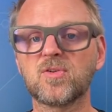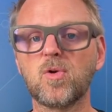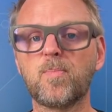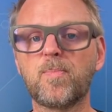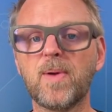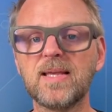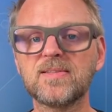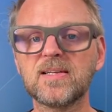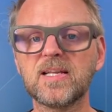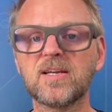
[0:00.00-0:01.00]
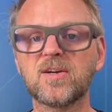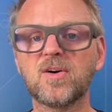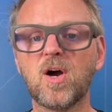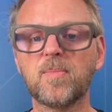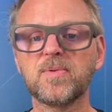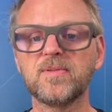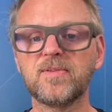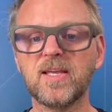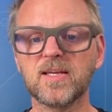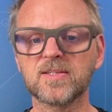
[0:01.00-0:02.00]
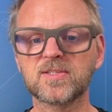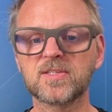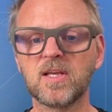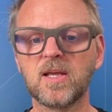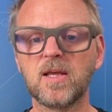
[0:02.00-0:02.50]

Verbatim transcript: So you basically copy this,